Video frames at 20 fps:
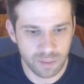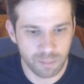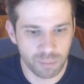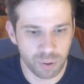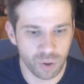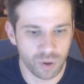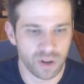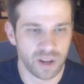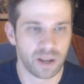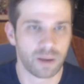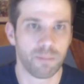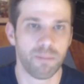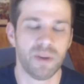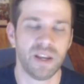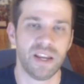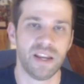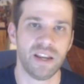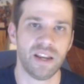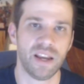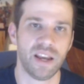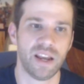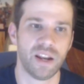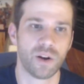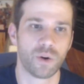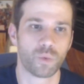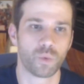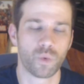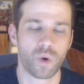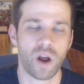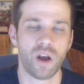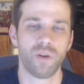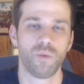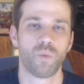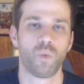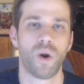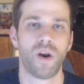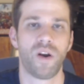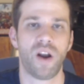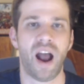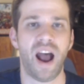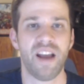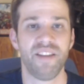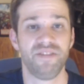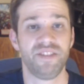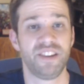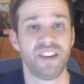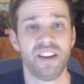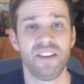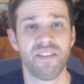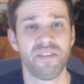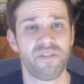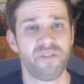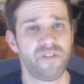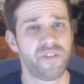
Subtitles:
putting me in a rut where I didn't